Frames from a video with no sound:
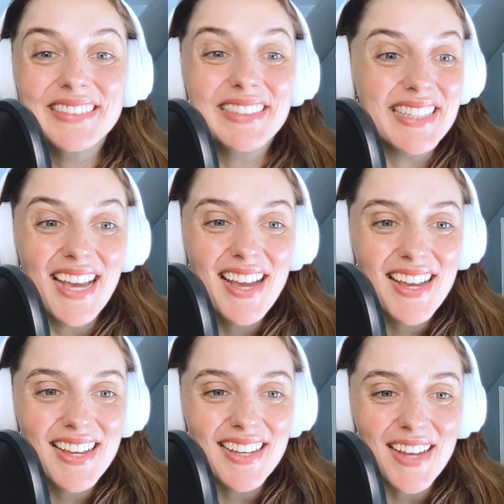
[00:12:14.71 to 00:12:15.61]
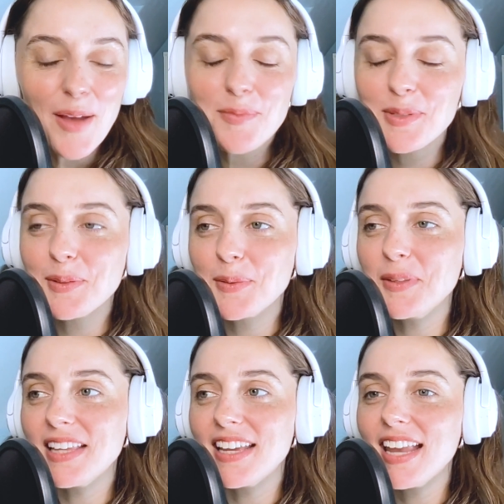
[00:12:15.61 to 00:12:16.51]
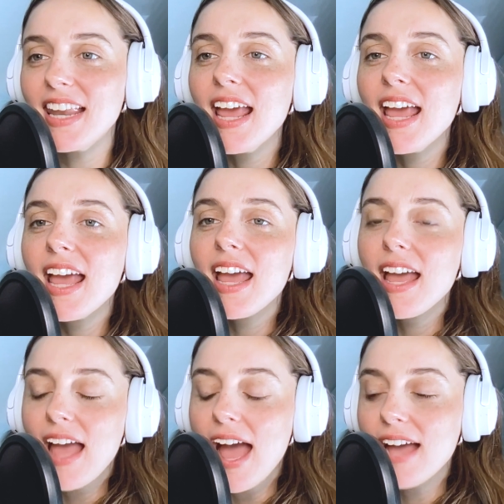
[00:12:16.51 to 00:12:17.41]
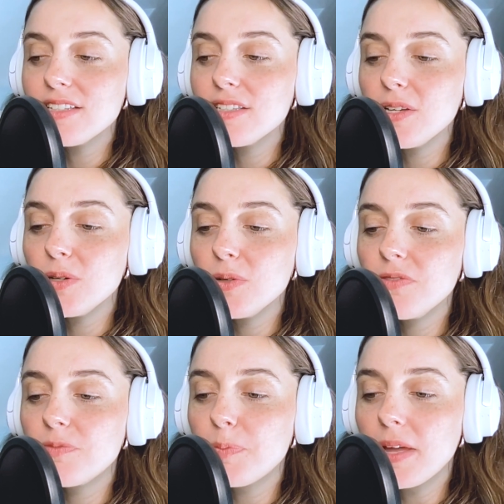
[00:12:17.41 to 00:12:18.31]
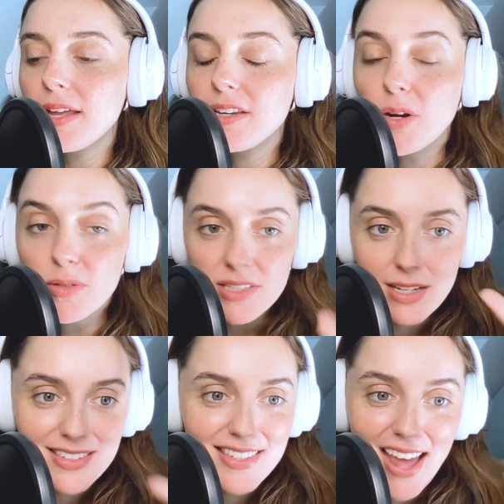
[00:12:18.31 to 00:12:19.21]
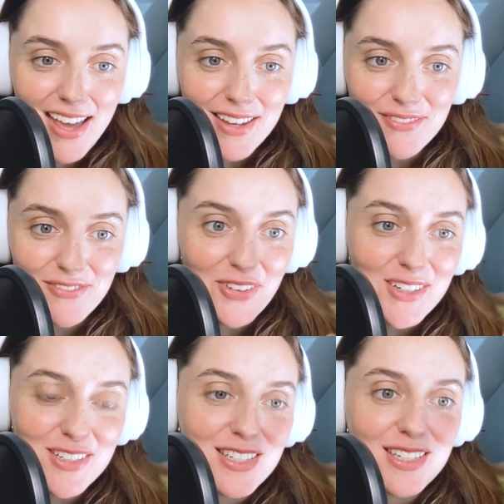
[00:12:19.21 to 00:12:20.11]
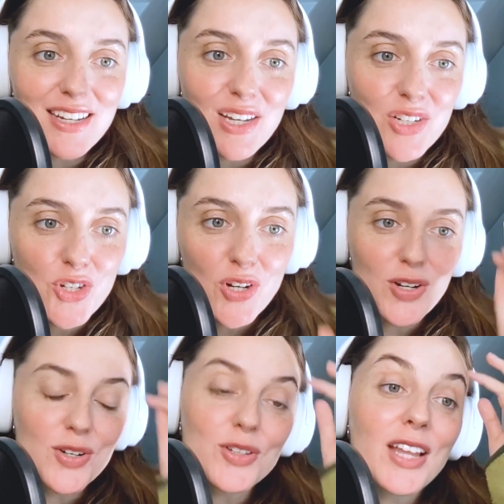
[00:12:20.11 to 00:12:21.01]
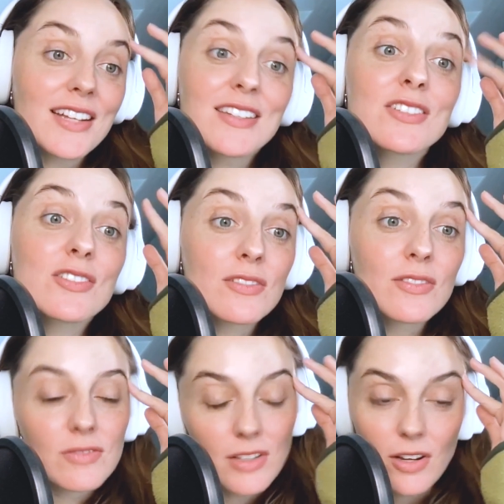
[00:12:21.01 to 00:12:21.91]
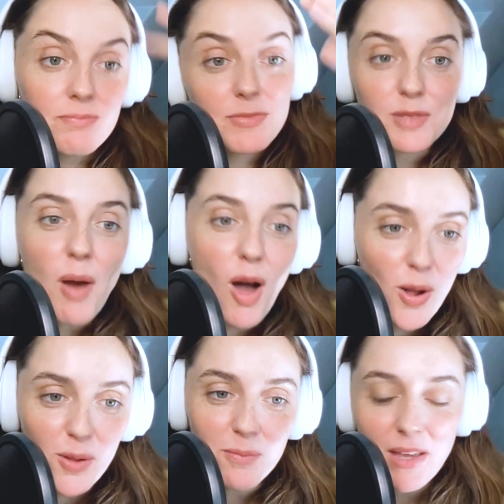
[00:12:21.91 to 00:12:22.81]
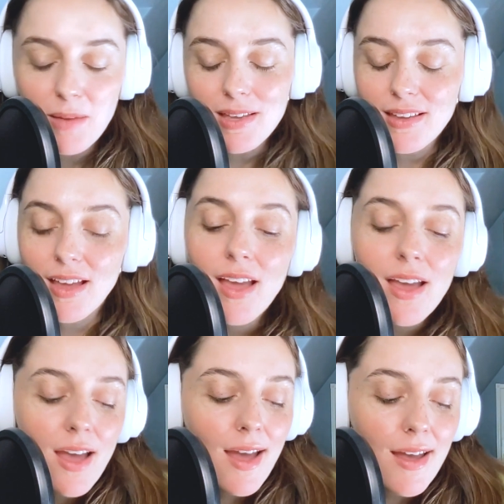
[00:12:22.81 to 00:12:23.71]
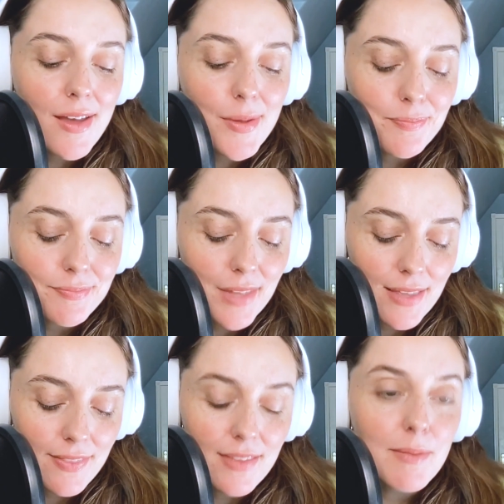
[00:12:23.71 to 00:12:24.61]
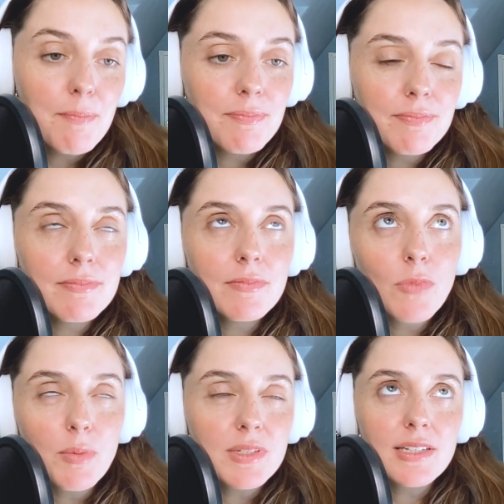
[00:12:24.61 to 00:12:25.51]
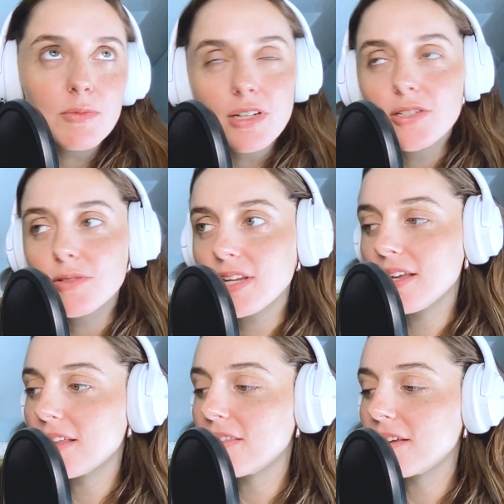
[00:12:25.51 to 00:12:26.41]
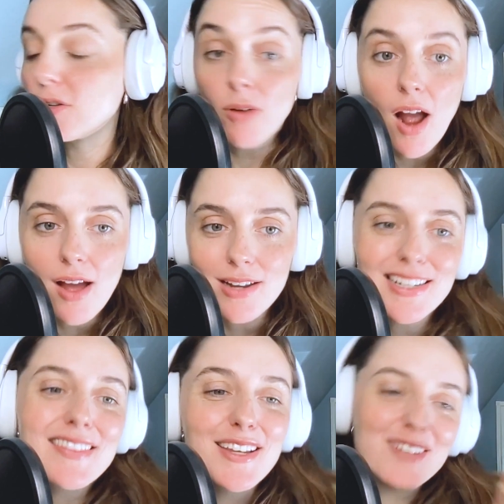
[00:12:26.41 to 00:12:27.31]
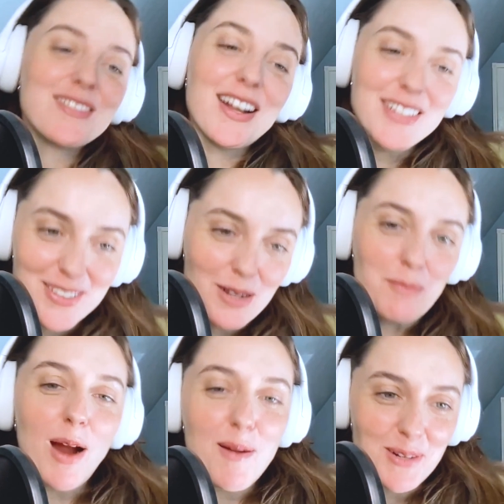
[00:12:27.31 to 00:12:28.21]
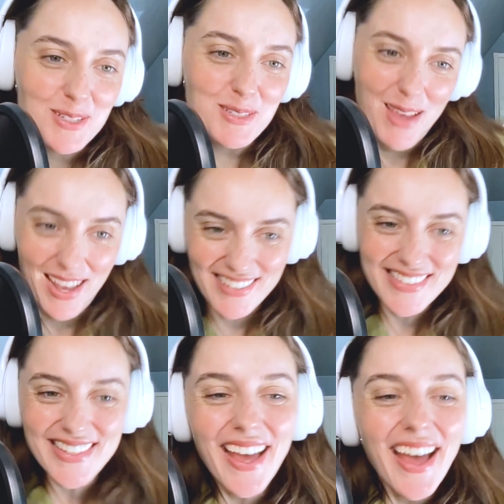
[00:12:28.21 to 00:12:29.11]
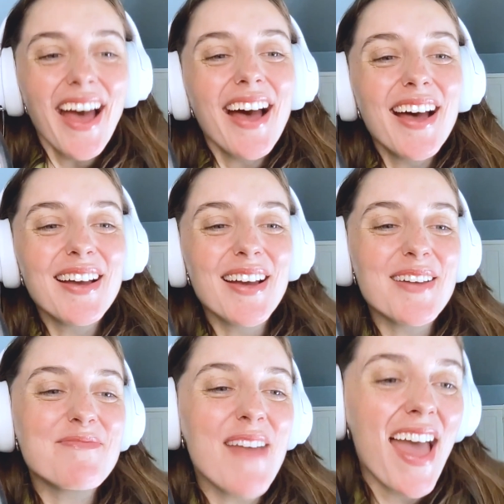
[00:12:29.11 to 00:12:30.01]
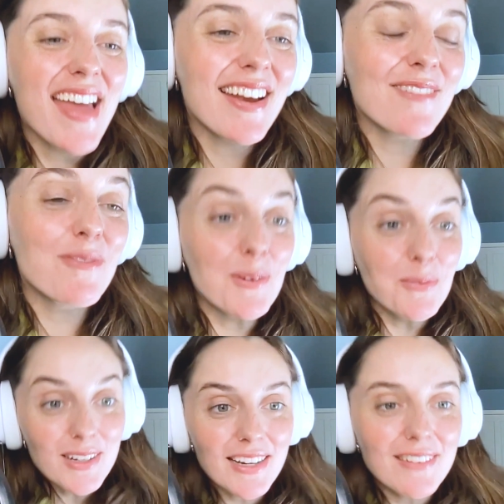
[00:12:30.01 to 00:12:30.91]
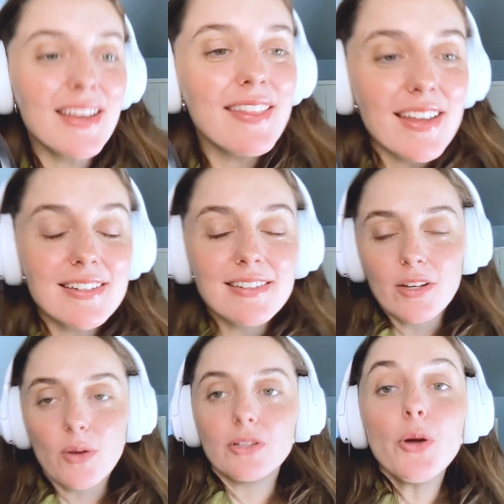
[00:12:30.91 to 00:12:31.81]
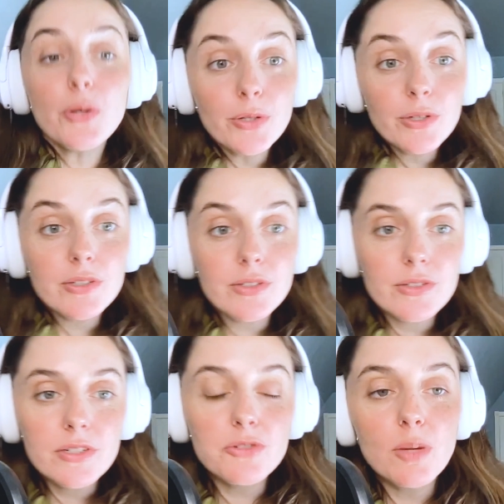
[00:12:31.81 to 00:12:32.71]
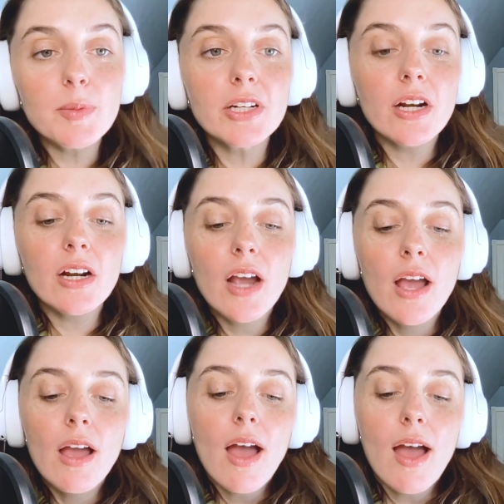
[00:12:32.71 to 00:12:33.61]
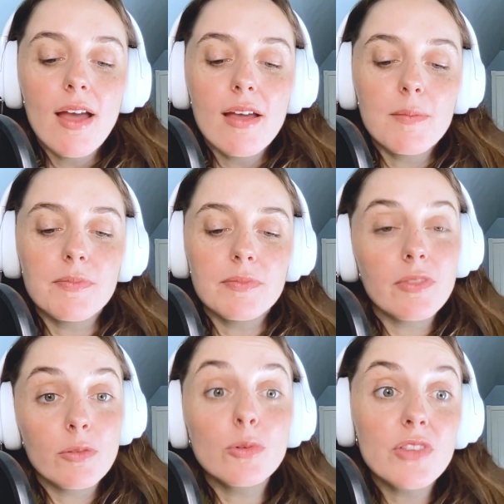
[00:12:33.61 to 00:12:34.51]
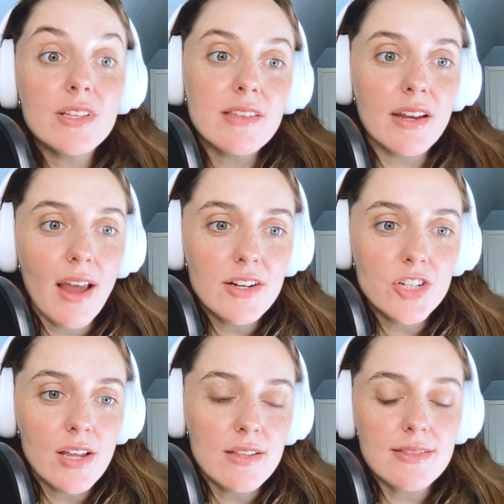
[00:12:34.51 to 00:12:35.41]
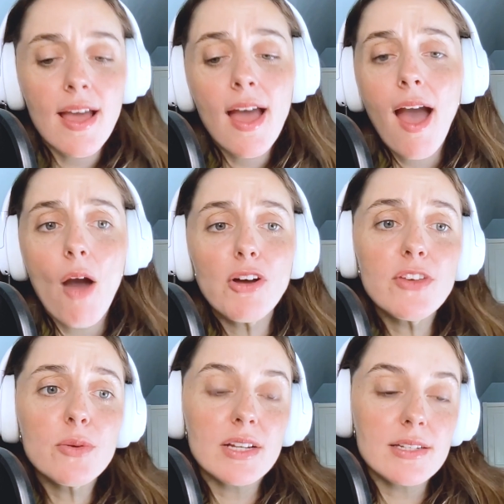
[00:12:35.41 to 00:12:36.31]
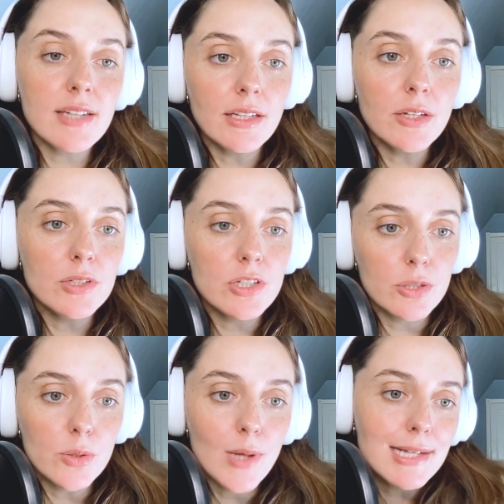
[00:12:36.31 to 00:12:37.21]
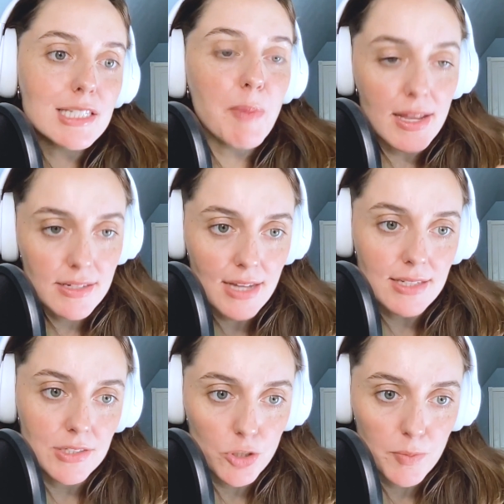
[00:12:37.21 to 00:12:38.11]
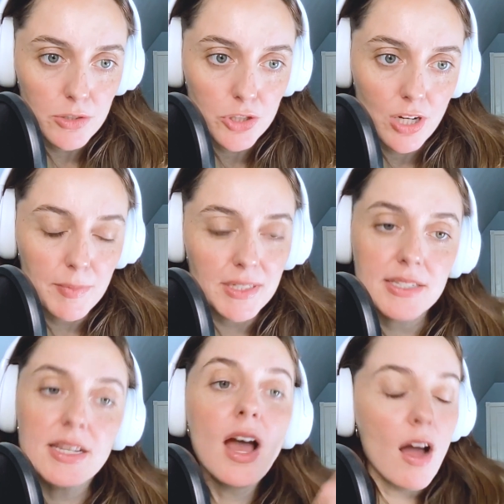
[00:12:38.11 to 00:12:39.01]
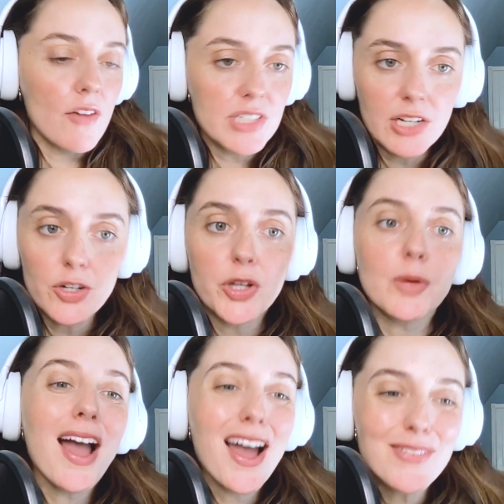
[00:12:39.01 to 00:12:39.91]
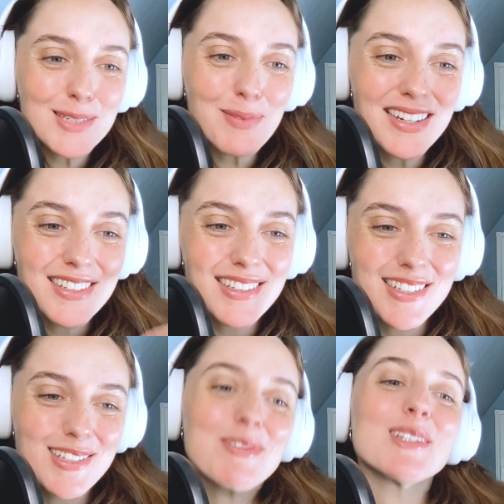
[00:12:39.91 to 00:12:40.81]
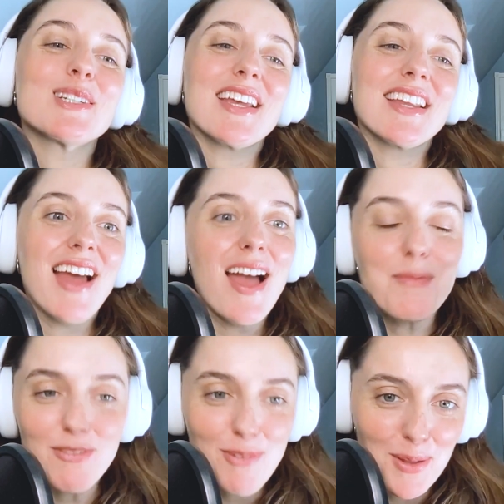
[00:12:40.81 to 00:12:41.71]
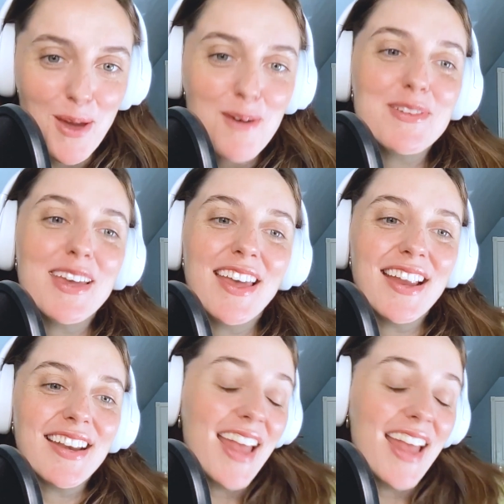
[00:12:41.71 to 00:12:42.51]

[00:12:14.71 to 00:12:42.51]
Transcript: Yeah, absolutely. And as you've been, since that first initial, like, small, maybe, in the, what was it? What did you say? In the garage, and then you got into a proper space. And I've been working with a local distributor, through these connections. How have you continued to expand that distribution? Because obviously, I know you have expanded your distribution. I'm in Philadelphia, and